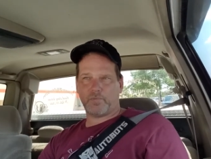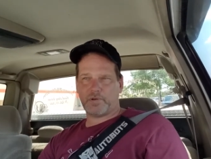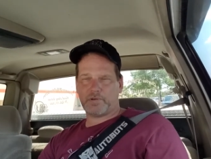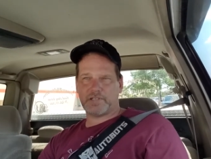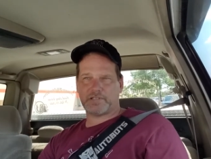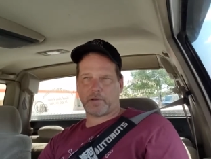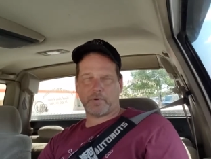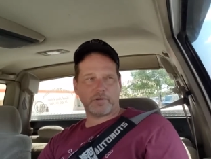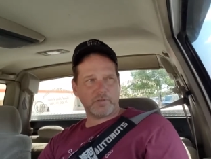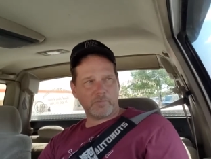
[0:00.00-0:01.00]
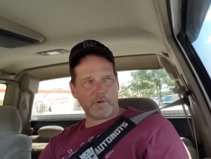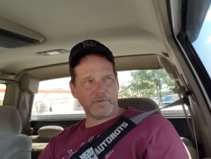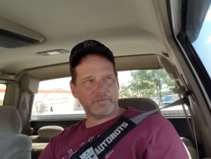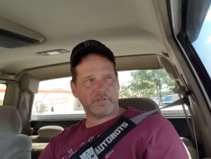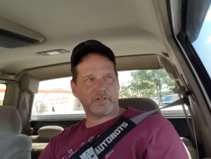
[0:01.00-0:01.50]
he's like, well, you were
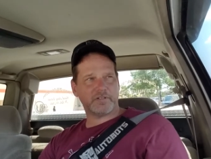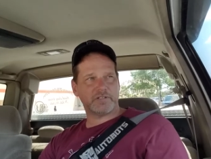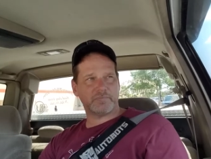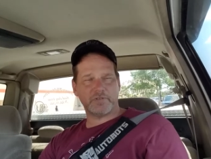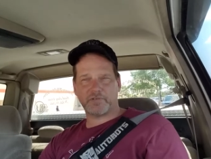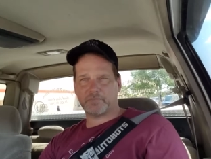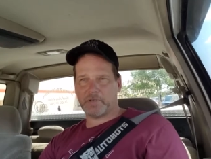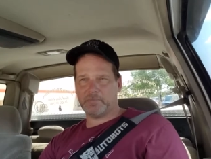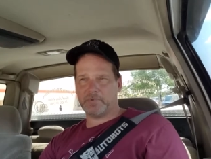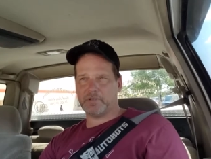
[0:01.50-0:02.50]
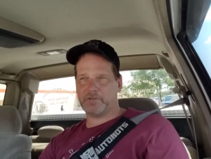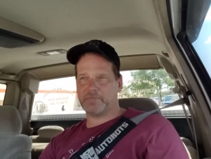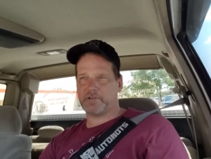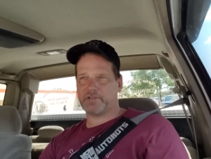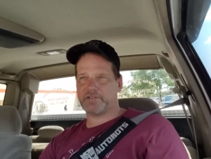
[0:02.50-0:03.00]
posting all this music from Eminem
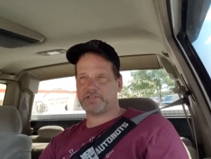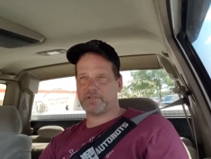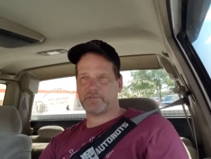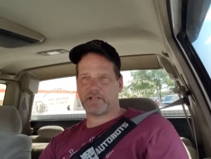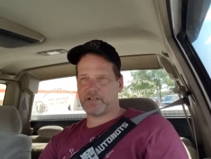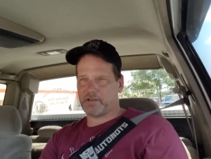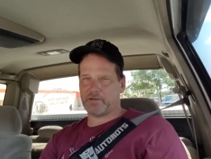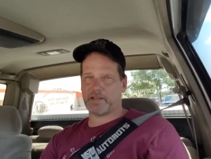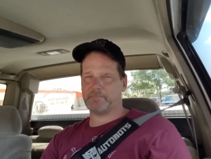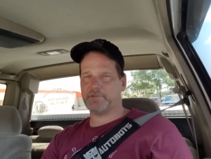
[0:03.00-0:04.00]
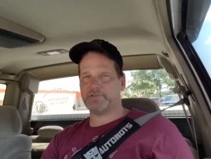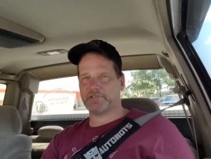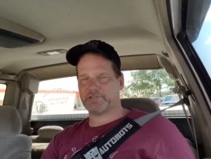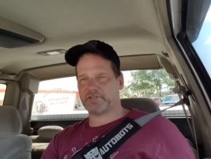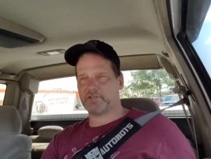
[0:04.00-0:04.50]
and all this stuff, and I know that
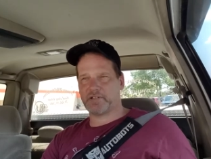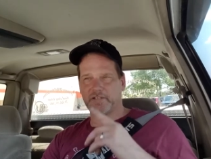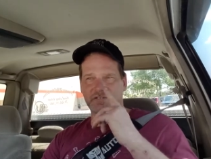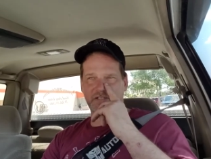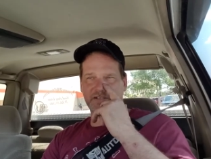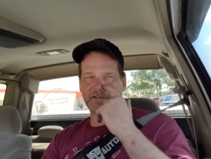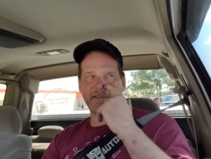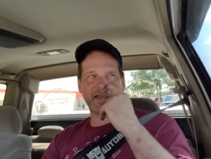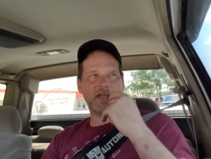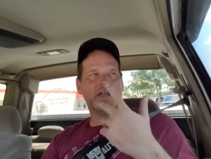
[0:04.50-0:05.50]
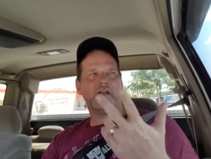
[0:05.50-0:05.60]
music's all cussing and all that.